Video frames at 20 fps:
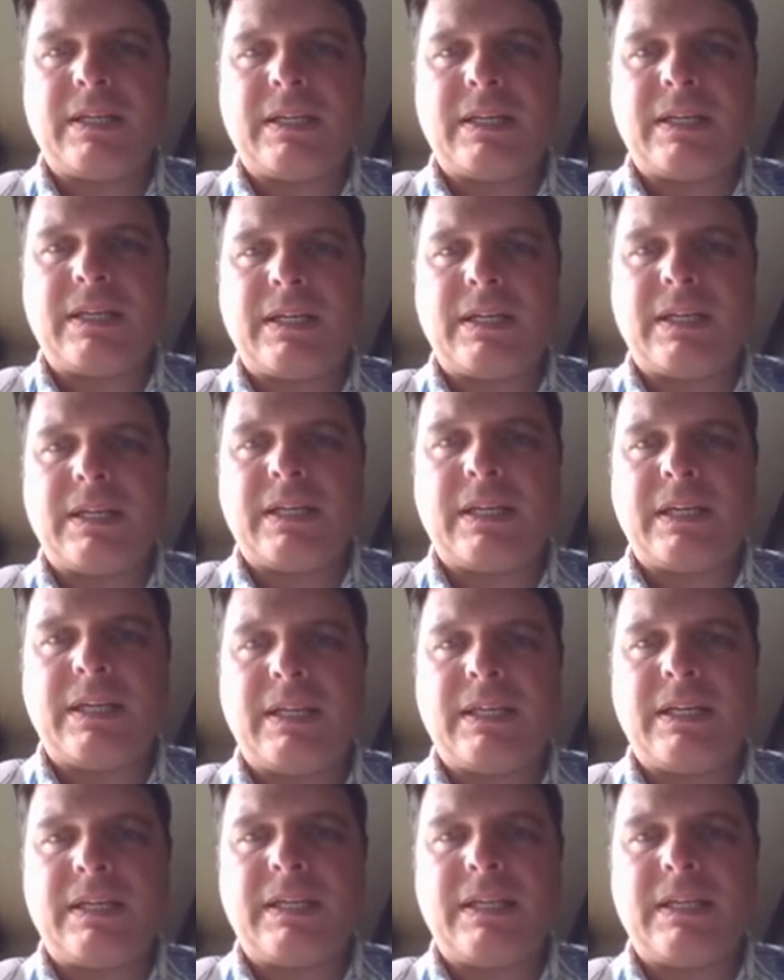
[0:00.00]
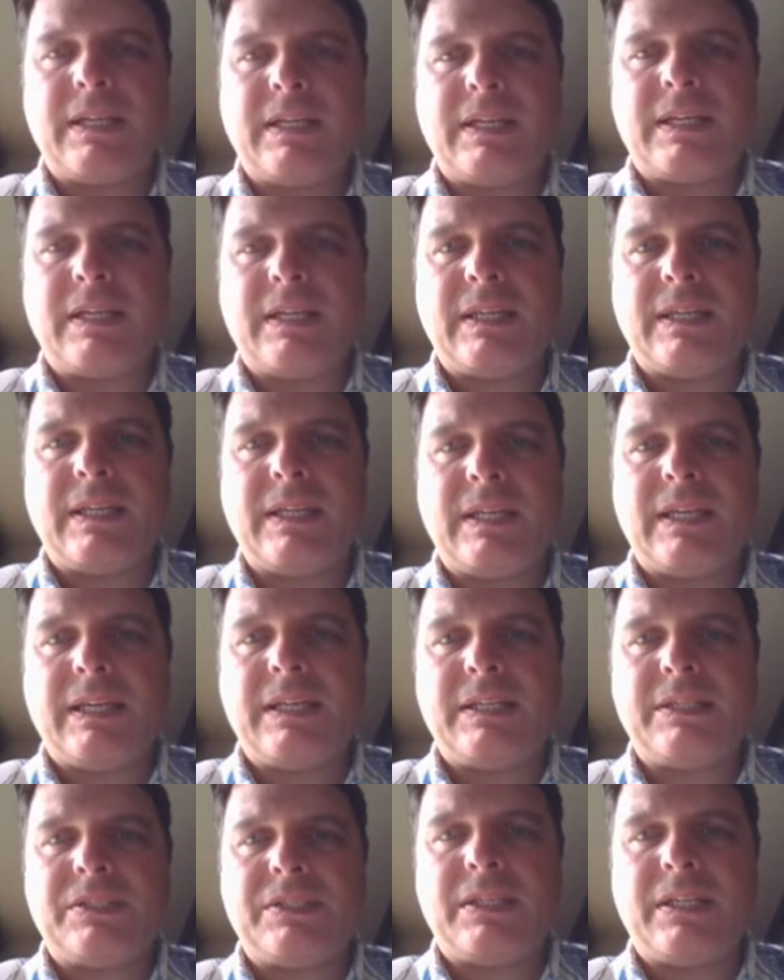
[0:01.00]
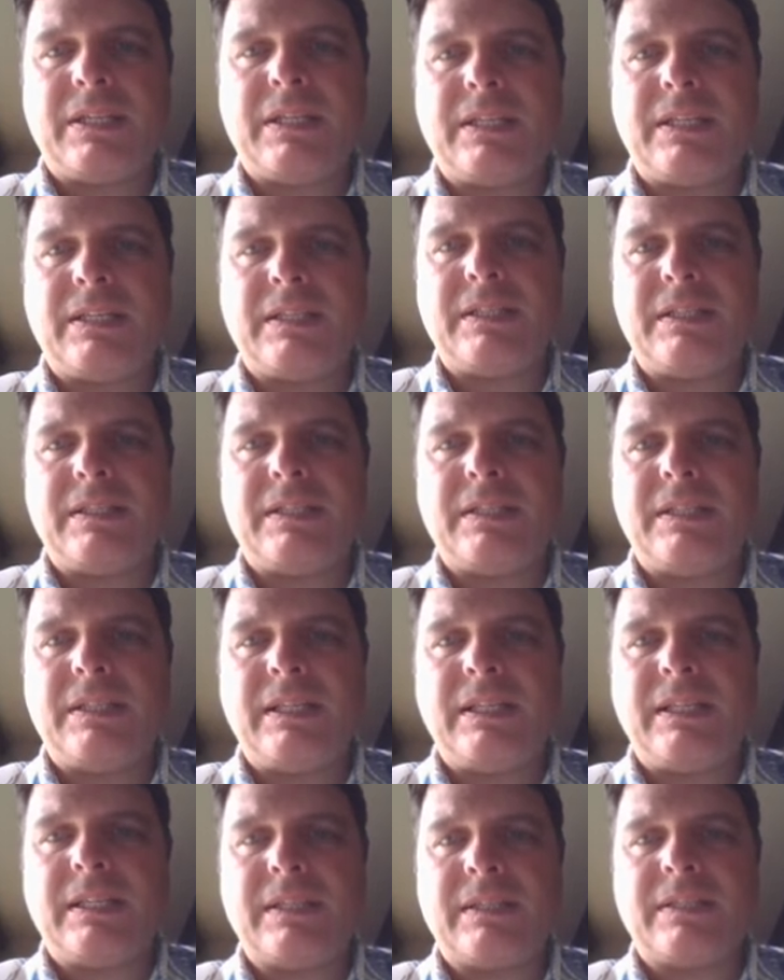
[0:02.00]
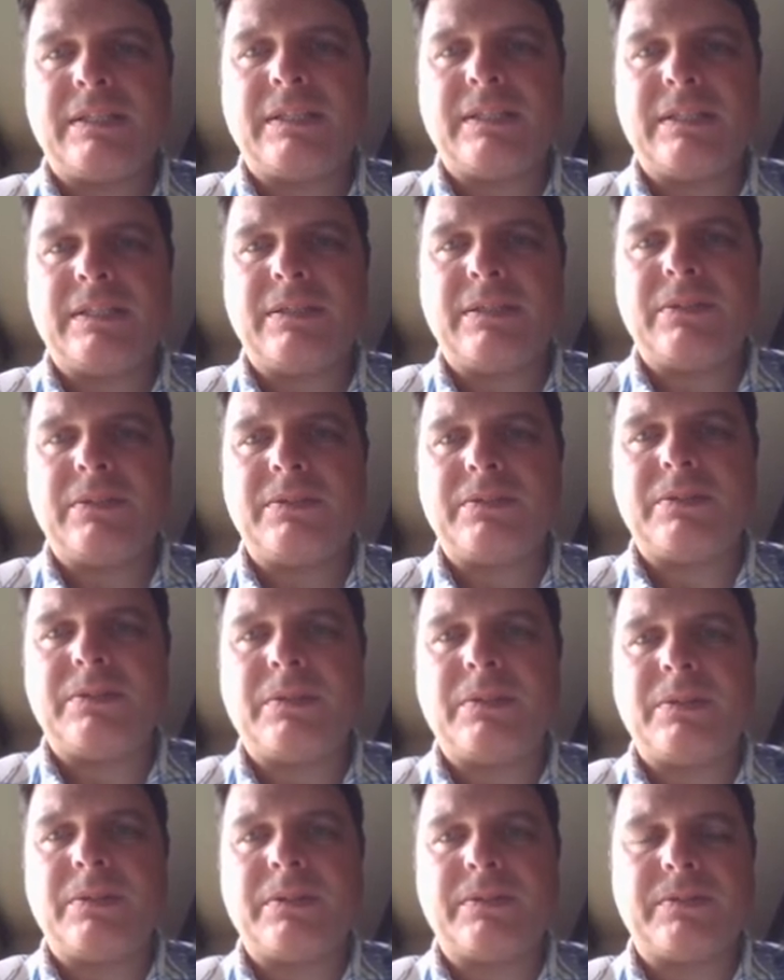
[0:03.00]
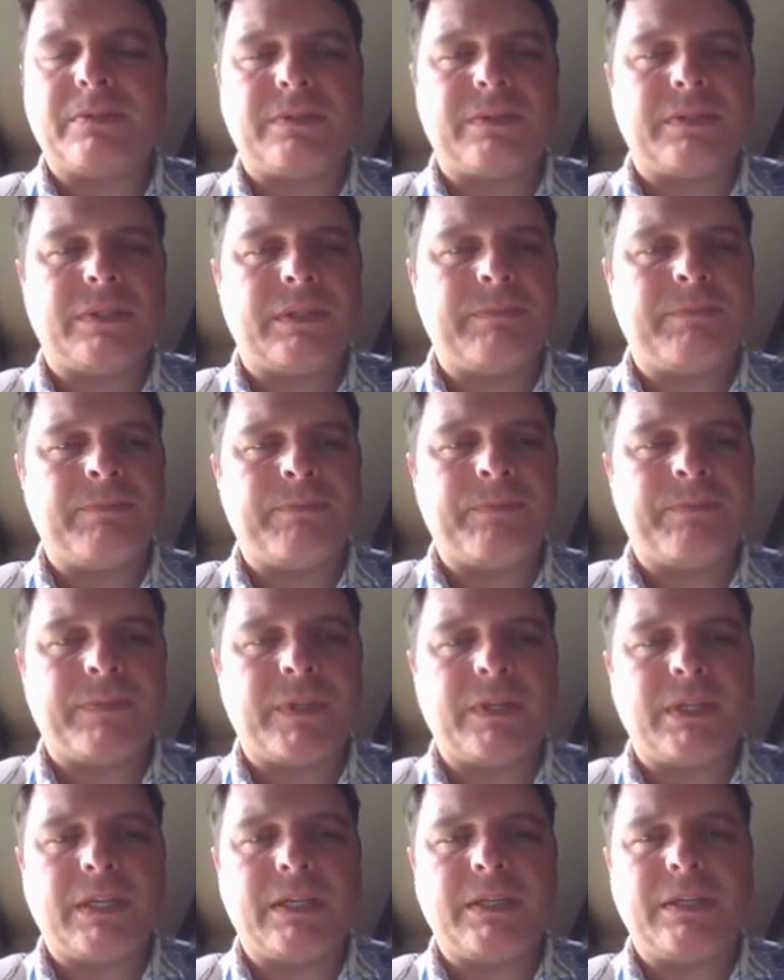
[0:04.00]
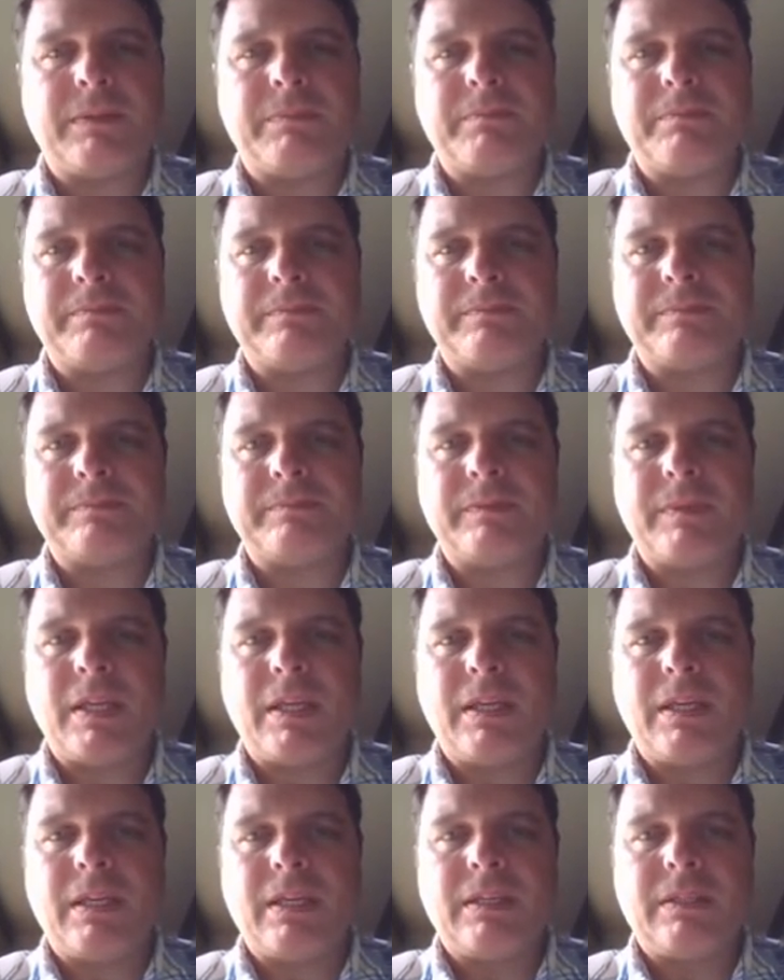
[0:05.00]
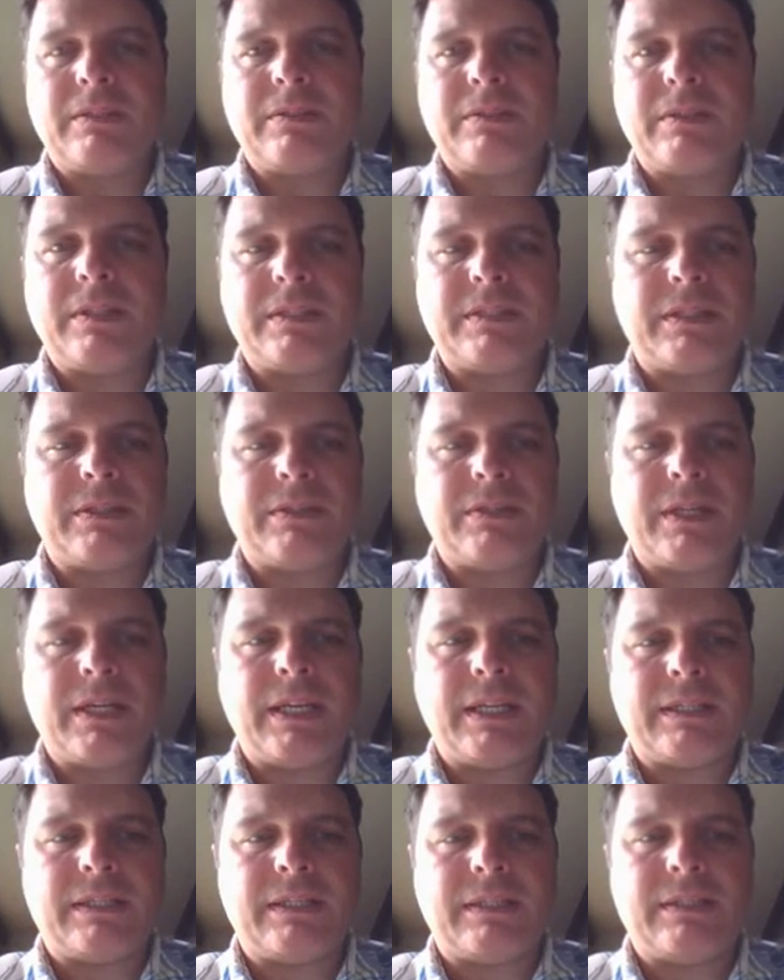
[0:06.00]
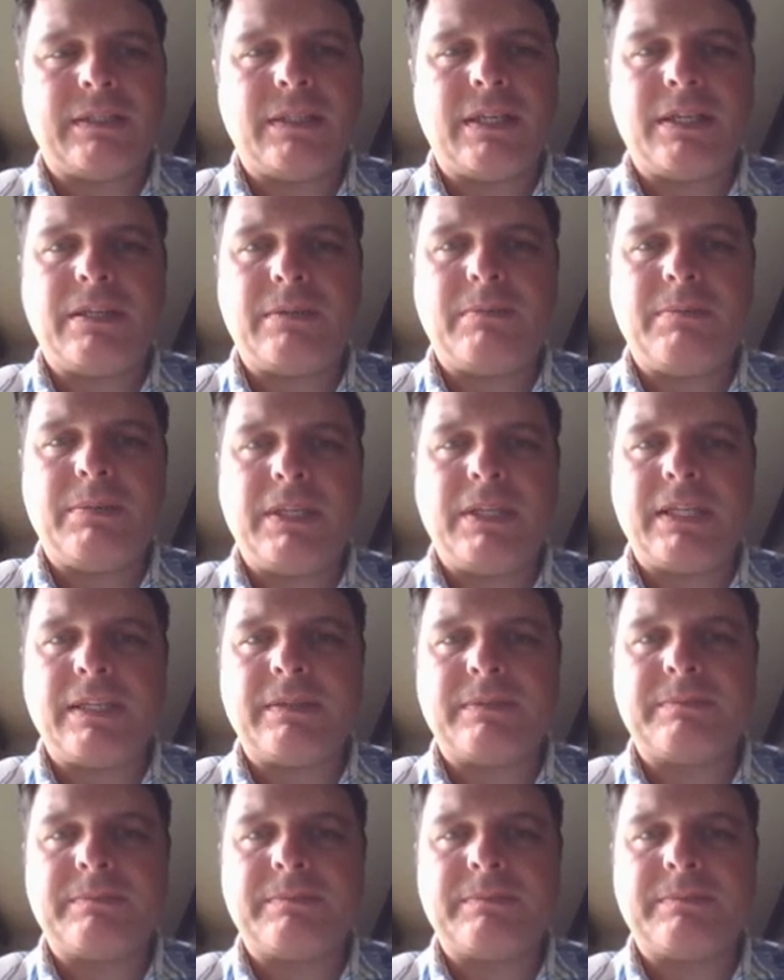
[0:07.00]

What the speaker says: I, H, and D. Those are all those, okay? Okay, good. So that's letter A. Letter B.